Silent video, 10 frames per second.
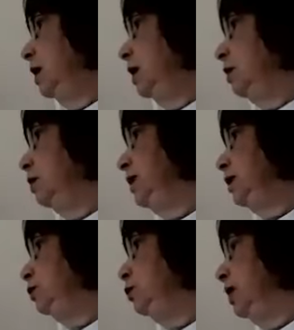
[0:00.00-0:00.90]
It could
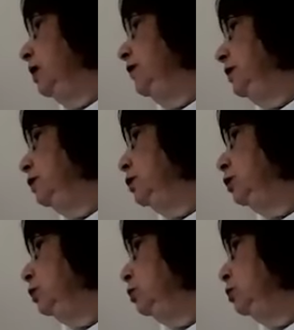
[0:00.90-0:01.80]
be 12 and
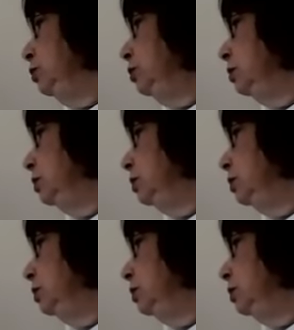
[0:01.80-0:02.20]
2.